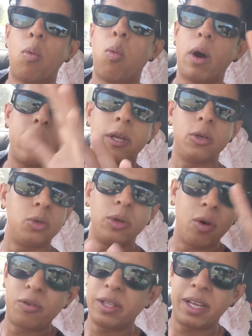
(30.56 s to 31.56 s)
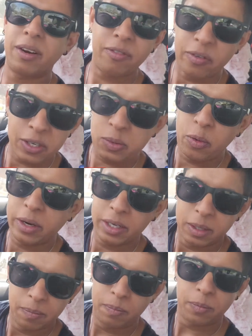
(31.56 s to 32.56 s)
What are you doing over there? First
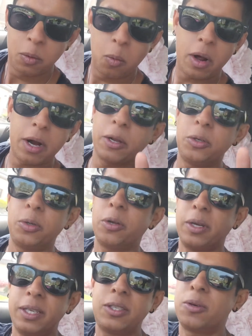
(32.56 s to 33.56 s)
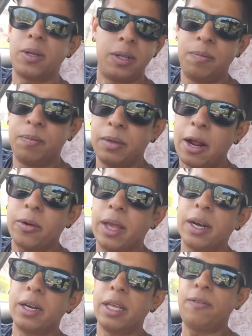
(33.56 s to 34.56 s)
point. What are you doing on Israel? I don't
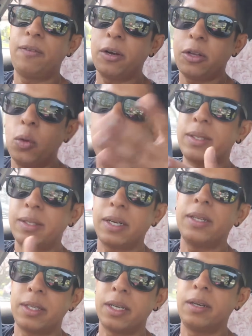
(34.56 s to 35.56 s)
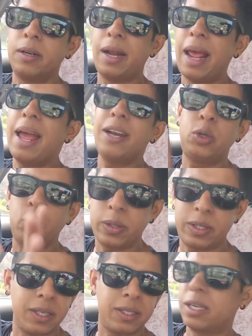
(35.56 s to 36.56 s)
get it. If you're a US citizen and dual
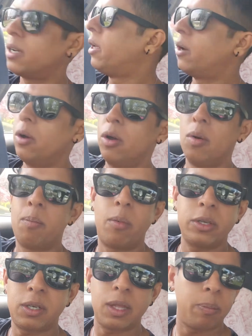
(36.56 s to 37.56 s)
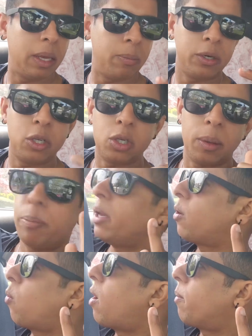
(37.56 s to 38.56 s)
citizen, you know, most of the people usually
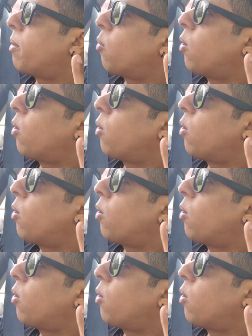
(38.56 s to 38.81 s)
pick one, but